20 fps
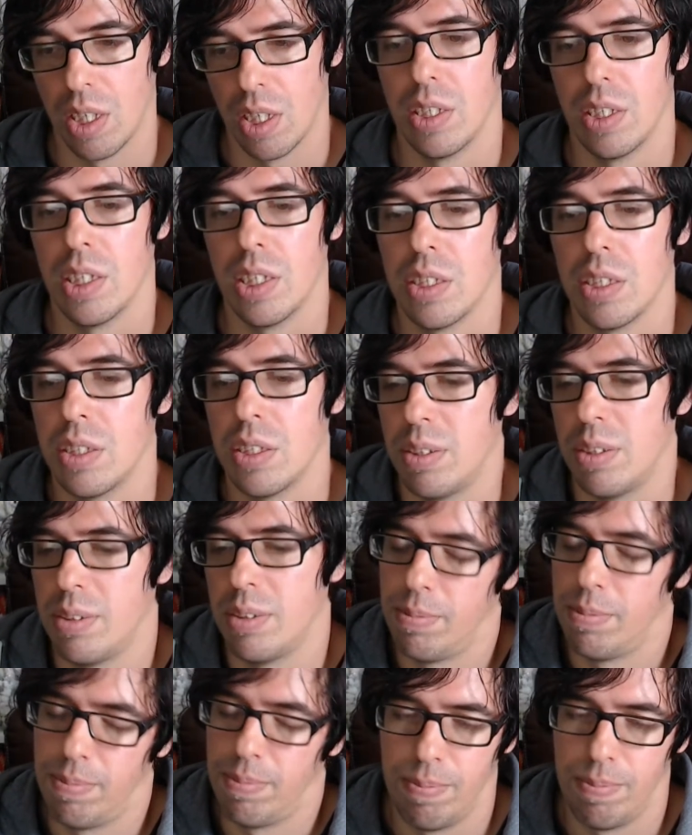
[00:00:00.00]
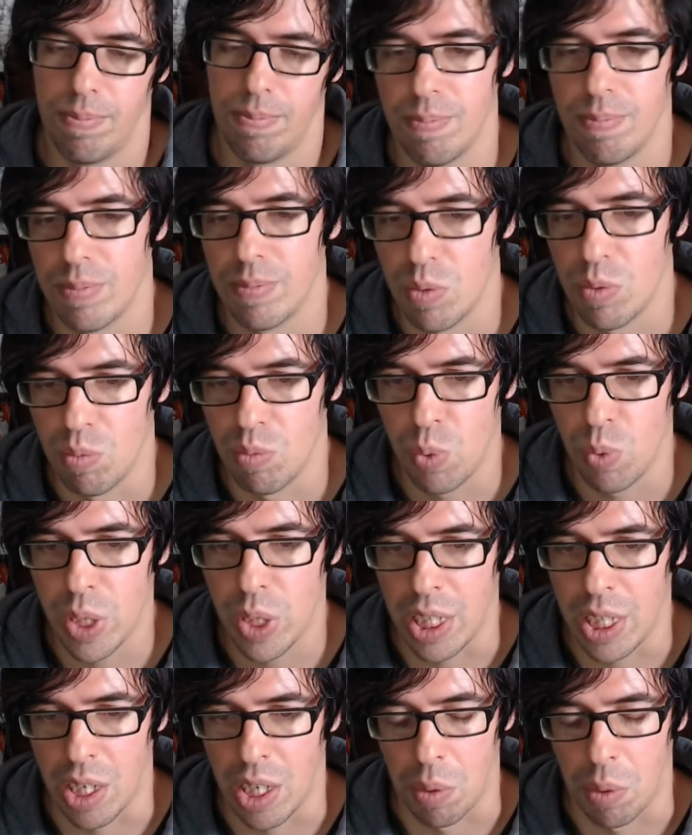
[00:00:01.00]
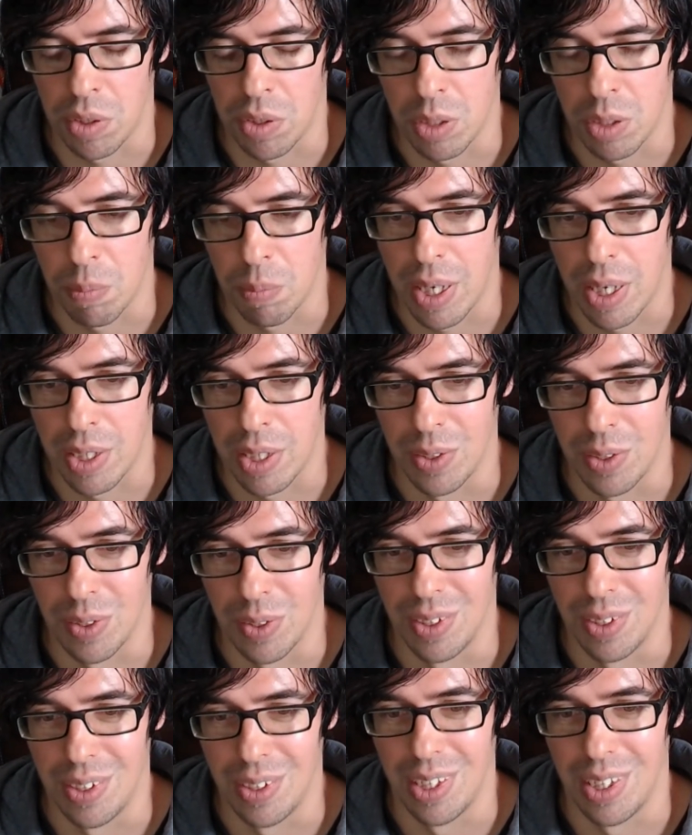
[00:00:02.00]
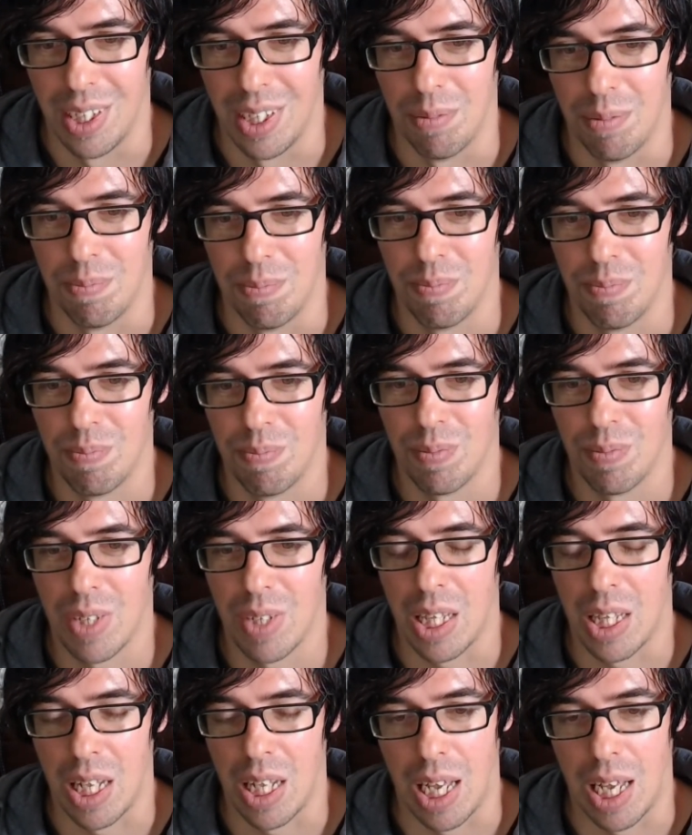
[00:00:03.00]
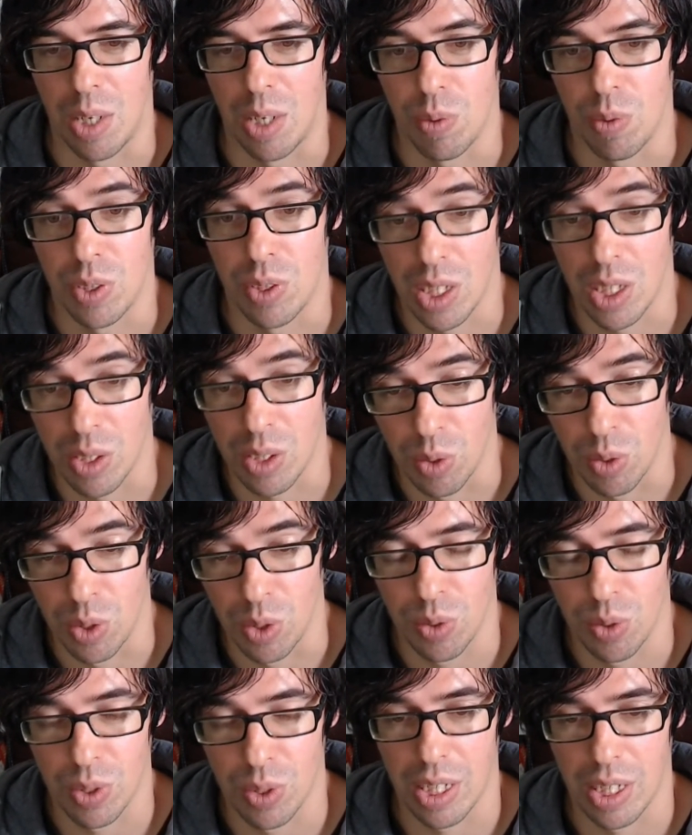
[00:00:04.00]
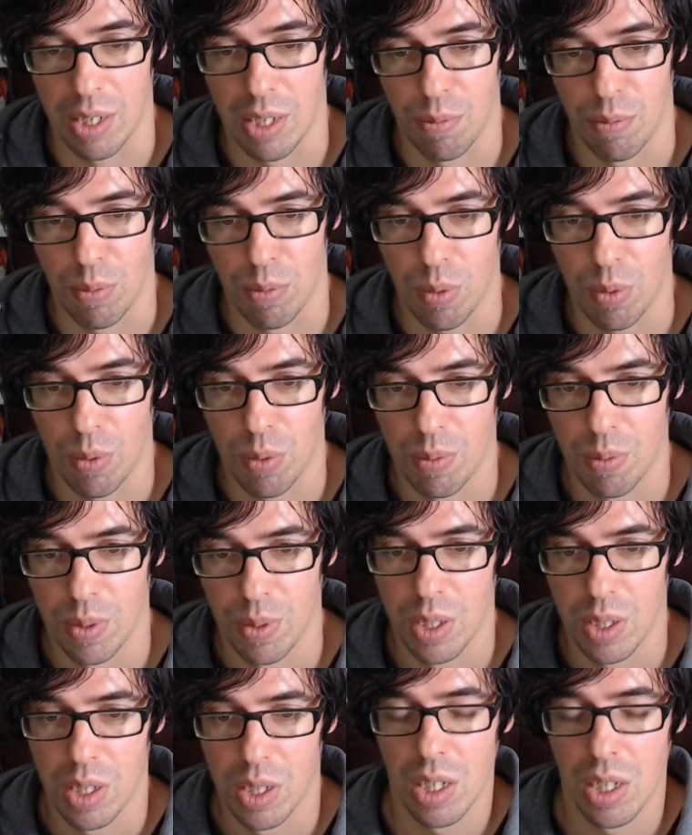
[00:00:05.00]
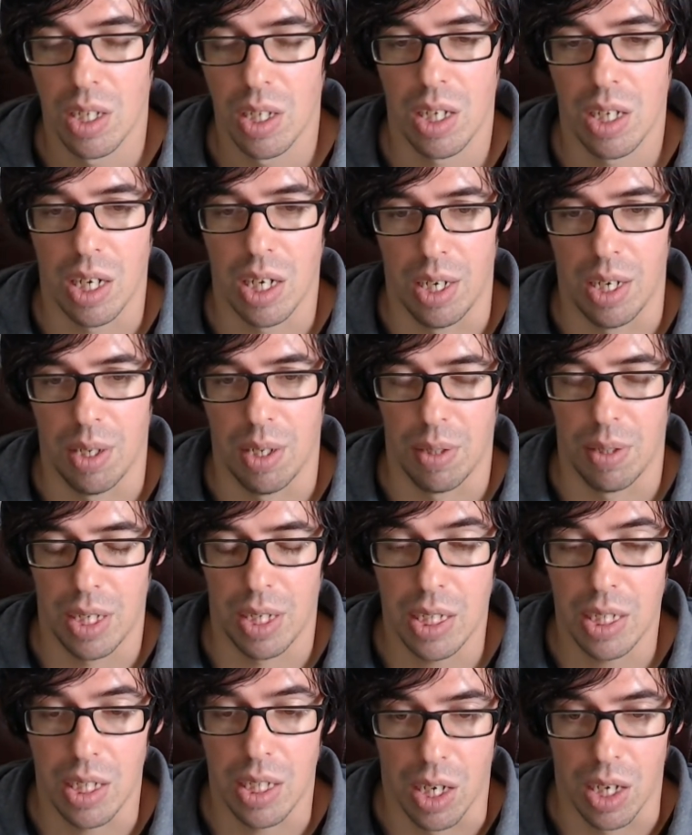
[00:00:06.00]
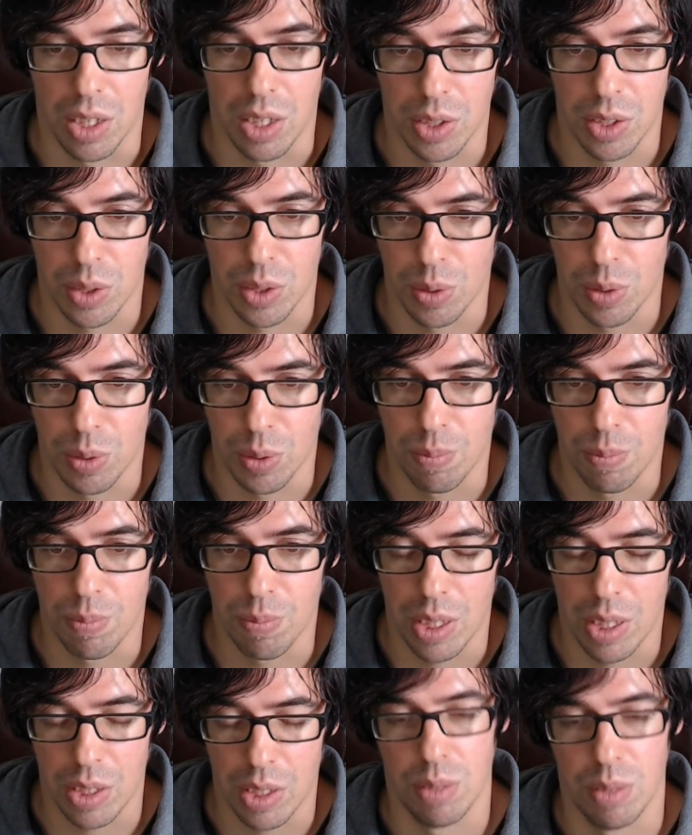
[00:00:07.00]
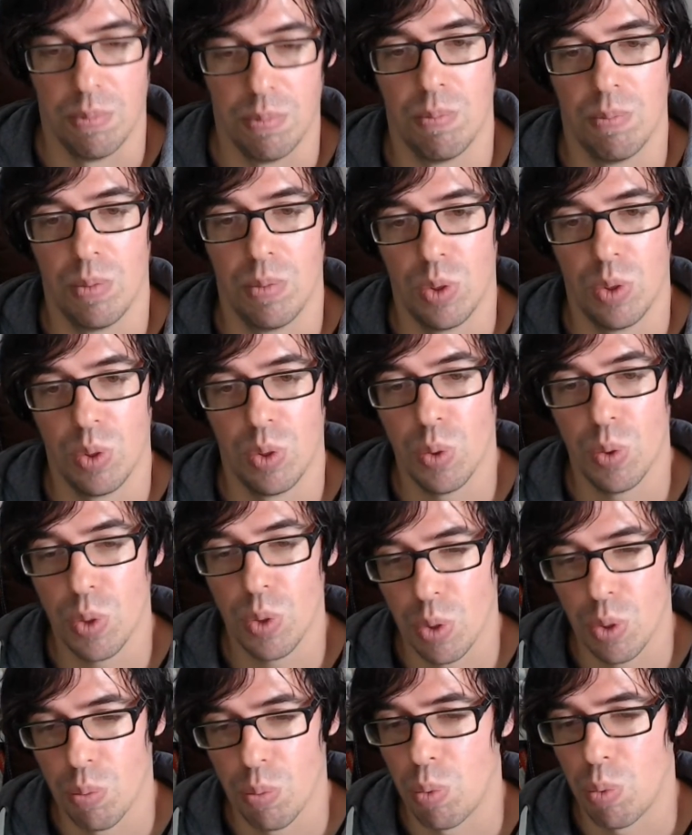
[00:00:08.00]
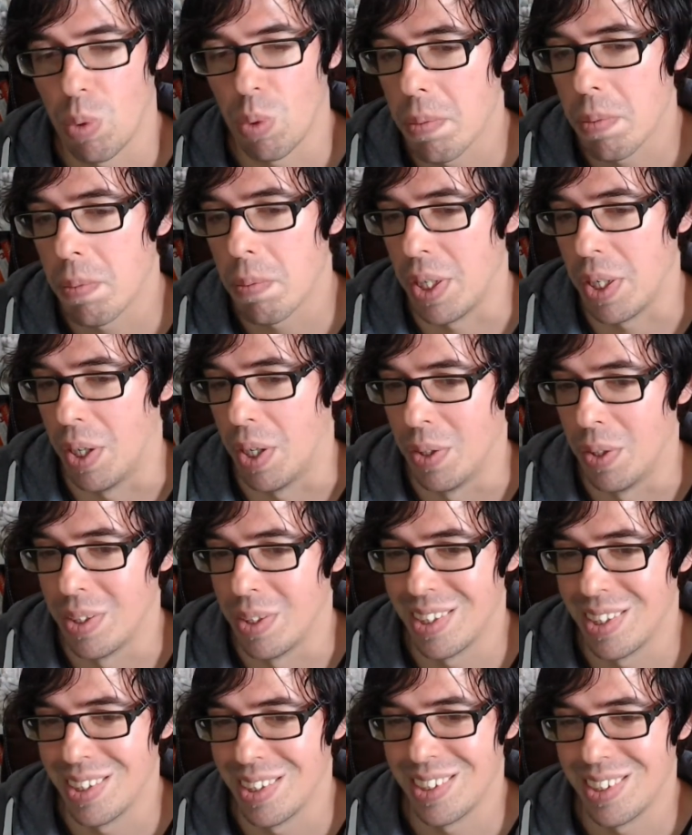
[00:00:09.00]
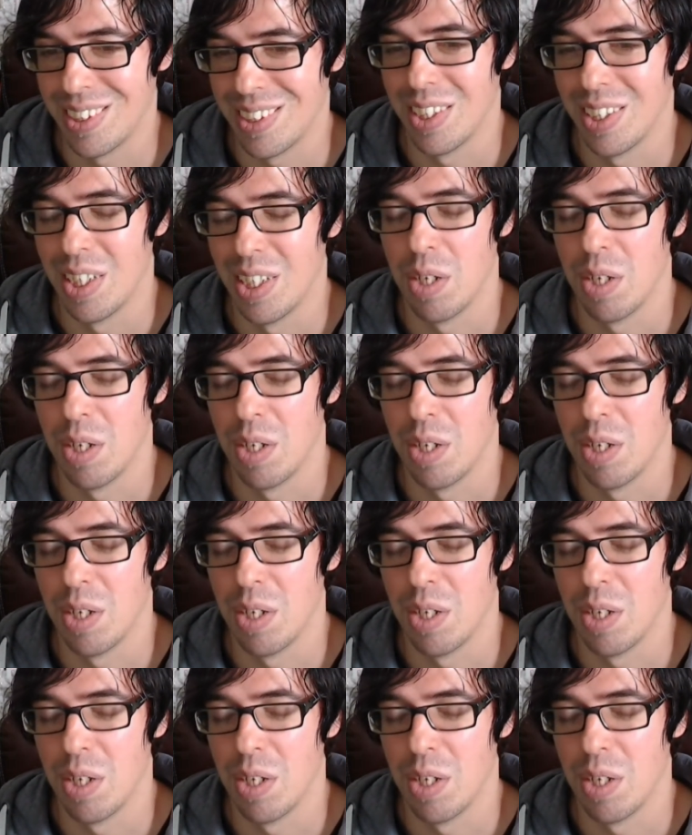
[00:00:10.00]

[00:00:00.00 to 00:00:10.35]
This is really going to depend on the language that you're using it for. In the article, as I'm sure you probably noticed,